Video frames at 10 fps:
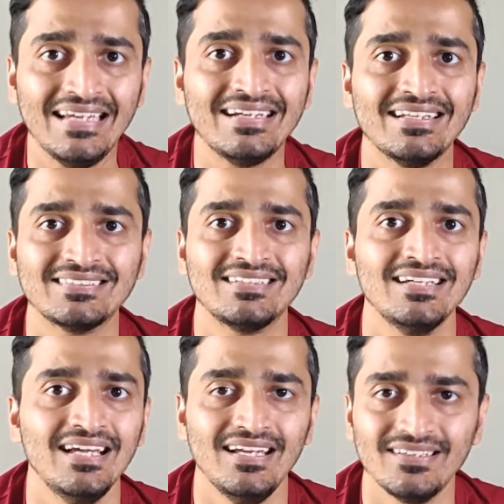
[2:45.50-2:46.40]
latest
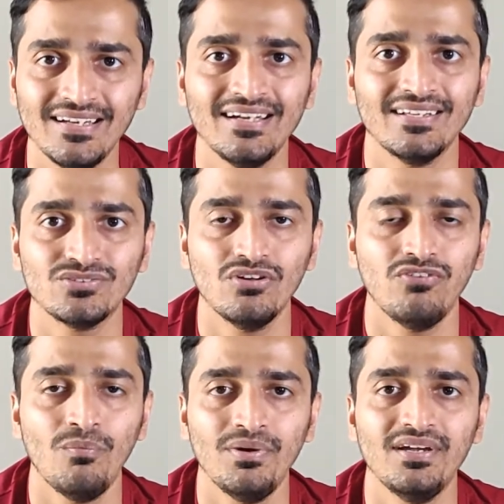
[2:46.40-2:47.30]
and greatest
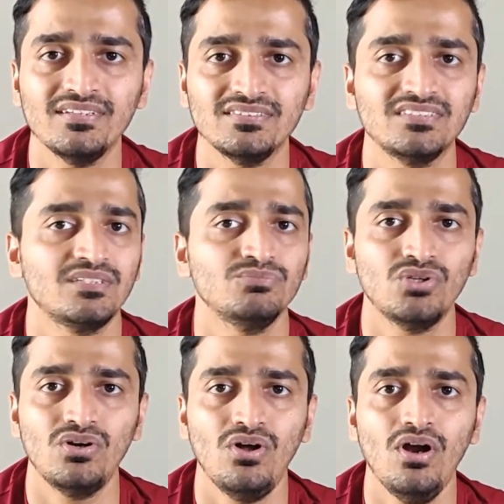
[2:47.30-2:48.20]
of operating systems
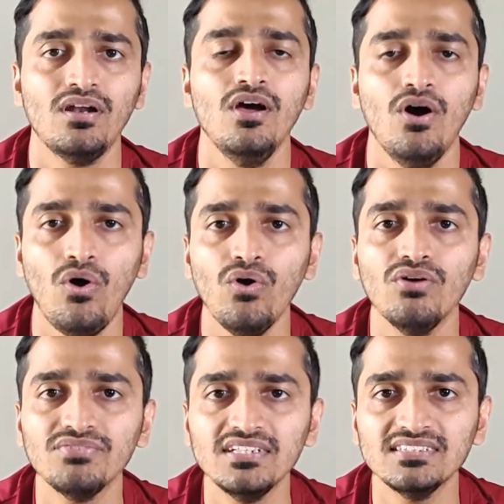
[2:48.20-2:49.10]
or not? All
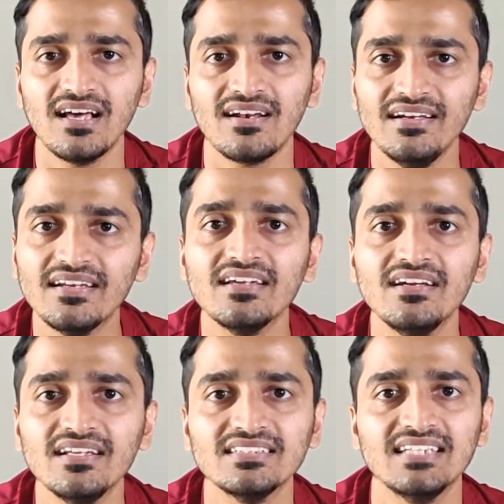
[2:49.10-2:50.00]
of these are
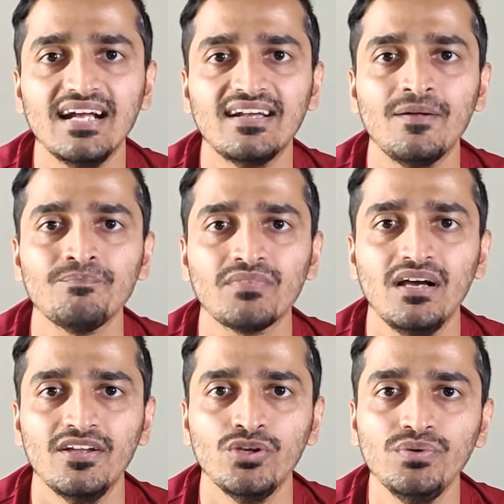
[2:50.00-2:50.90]
nitty-gritties that
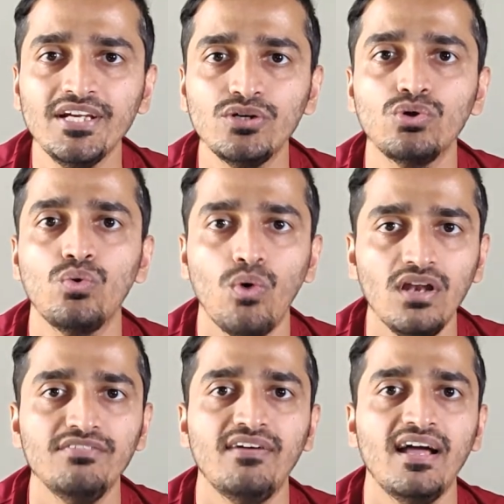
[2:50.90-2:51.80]
you need to
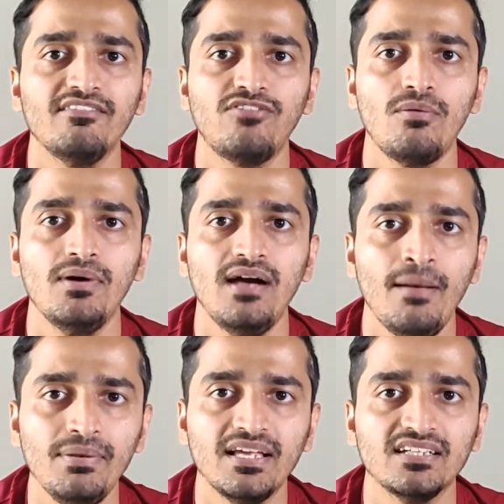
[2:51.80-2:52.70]
qualify from an
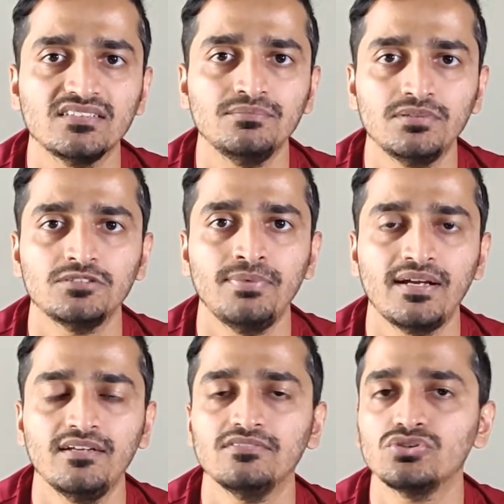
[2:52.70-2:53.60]
application
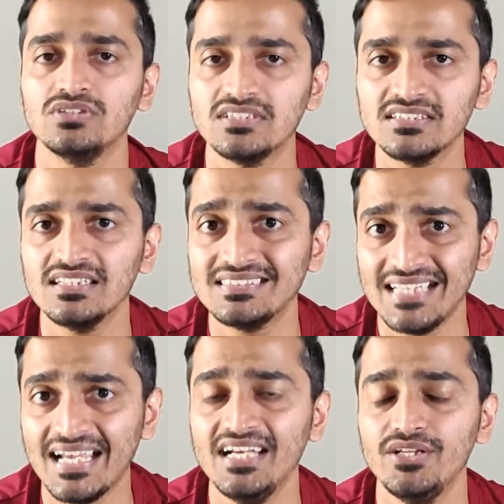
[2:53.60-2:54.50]
perspective. So this is the
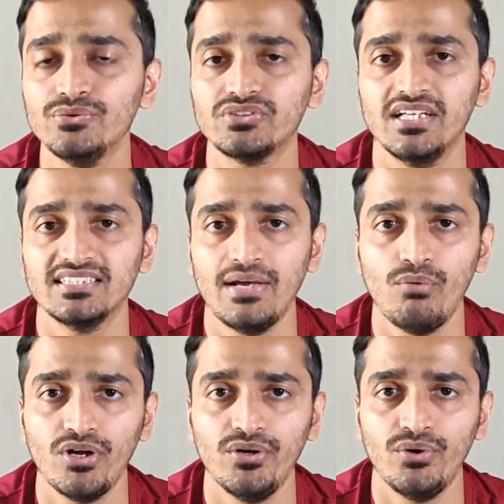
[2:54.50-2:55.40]
second use case I
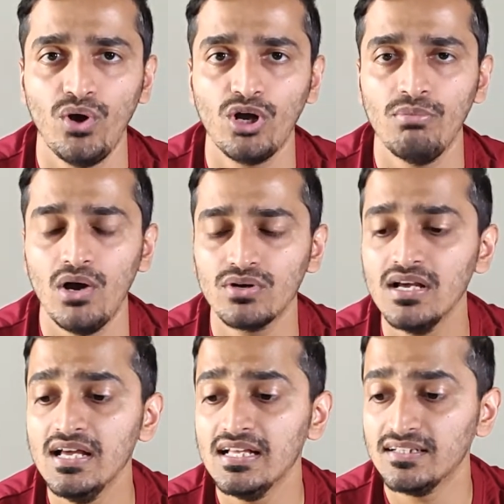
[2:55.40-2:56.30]
wanted to talk about.
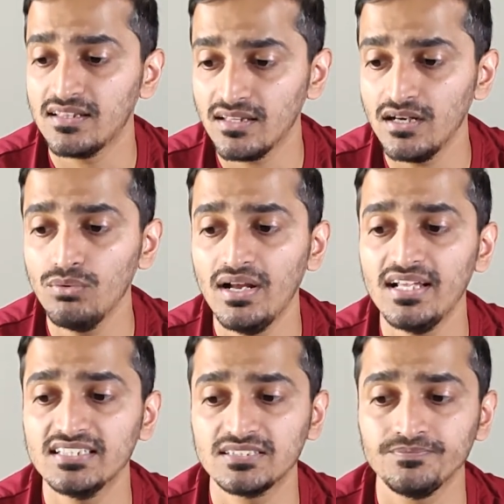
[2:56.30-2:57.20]
The third one
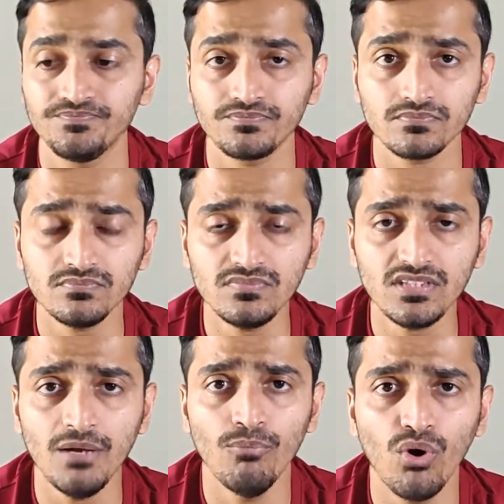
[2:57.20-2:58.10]
is
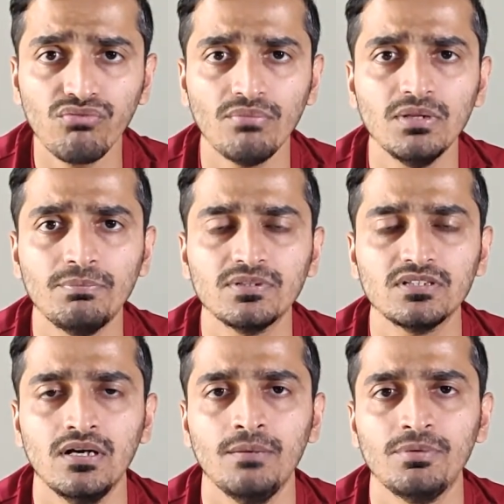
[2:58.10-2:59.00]
more from the
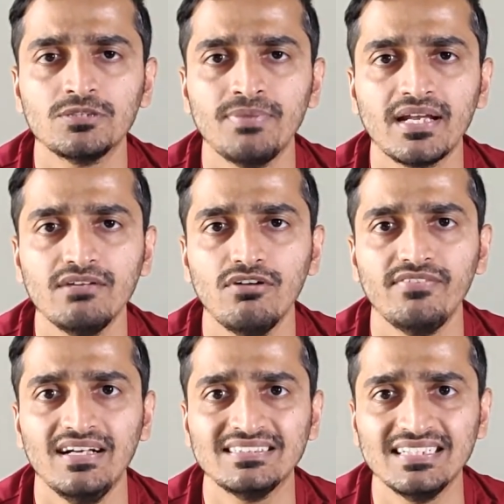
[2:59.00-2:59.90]
perspective
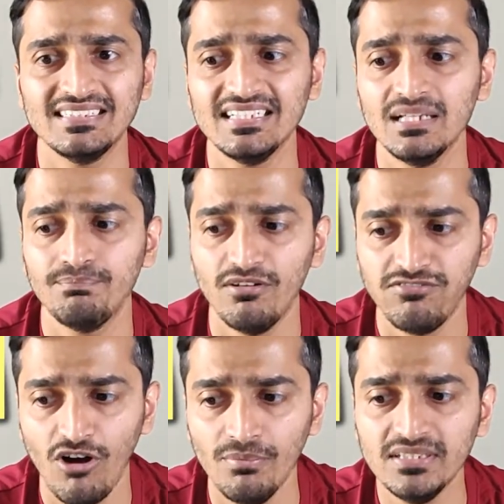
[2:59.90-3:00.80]
of assessing the
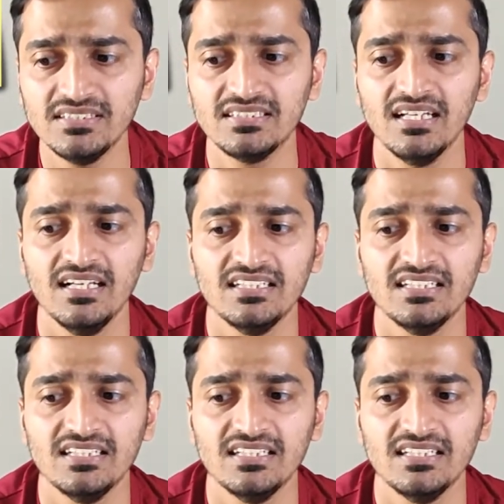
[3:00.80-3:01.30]
performance,